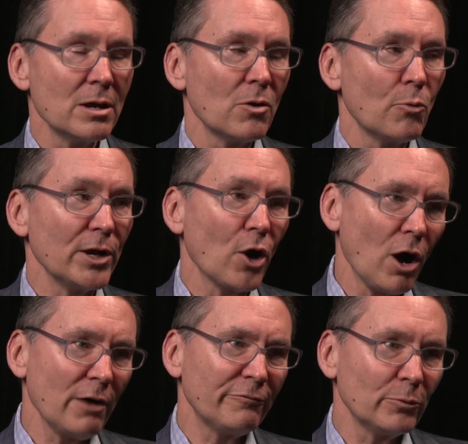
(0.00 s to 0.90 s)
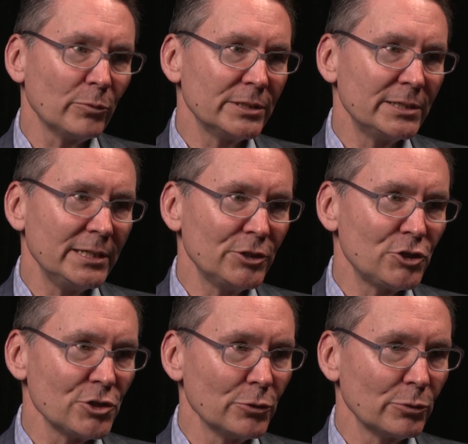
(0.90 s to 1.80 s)
we often would
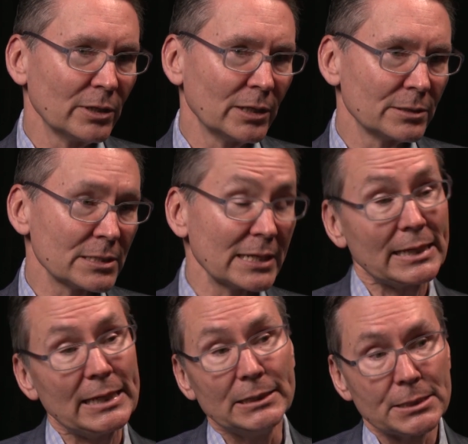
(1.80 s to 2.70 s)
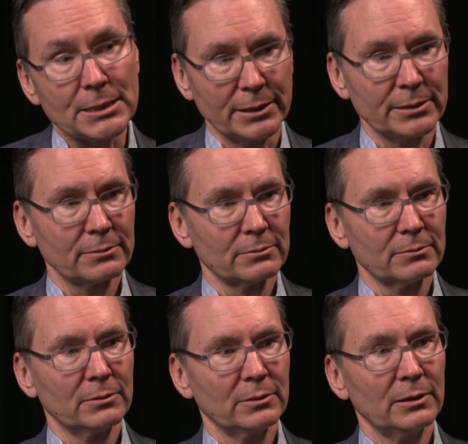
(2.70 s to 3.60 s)
teach you things like insight.
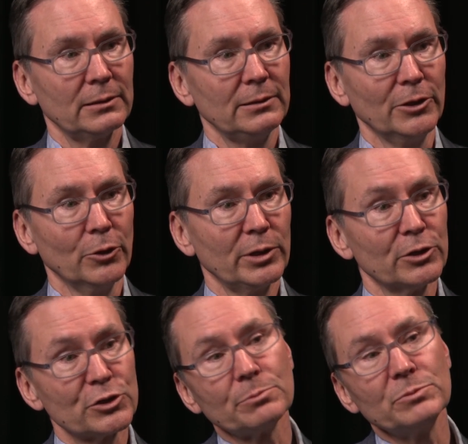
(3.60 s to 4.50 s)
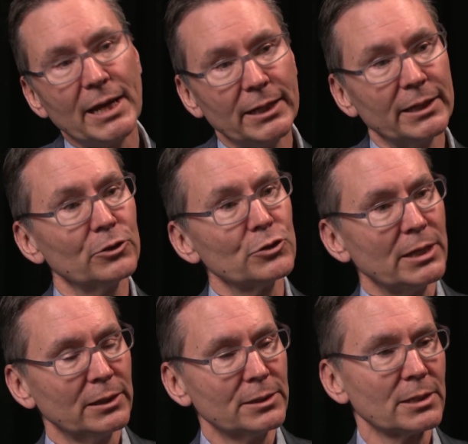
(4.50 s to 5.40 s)
Here's some data, here's the
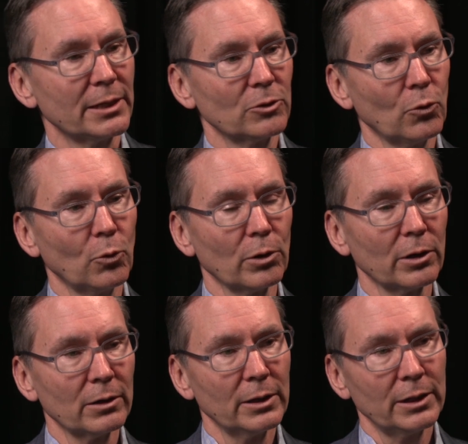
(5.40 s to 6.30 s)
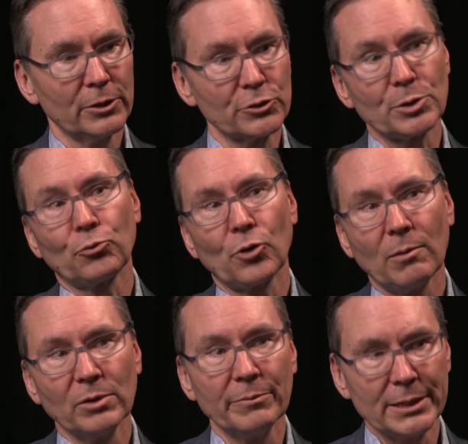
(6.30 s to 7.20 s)
insight. Or here's a
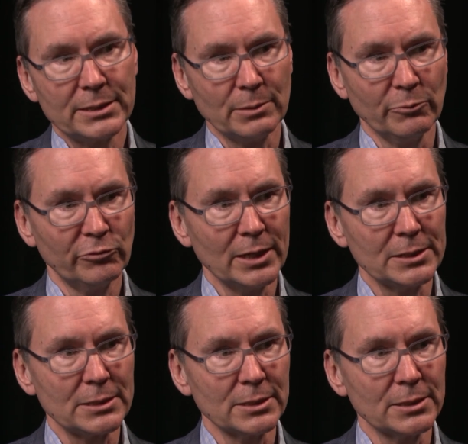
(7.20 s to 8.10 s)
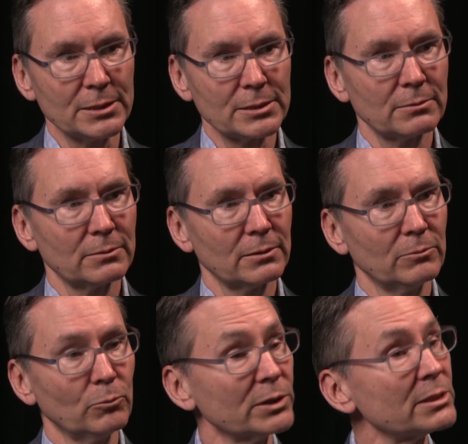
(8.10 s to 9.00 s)
problem that Tim faces,
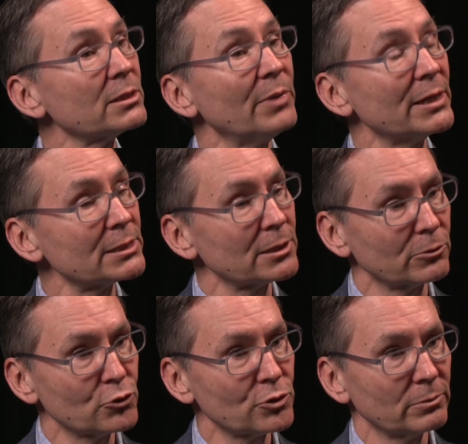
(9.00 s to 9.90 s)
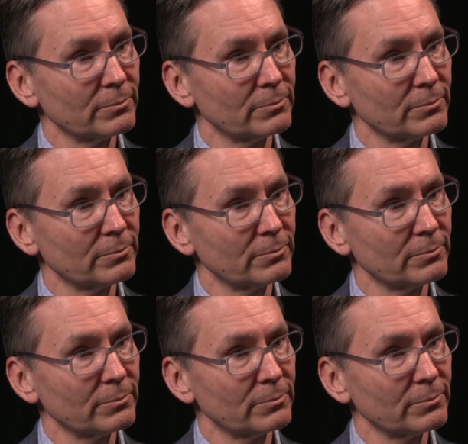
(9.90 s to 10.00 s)
what's the best solution?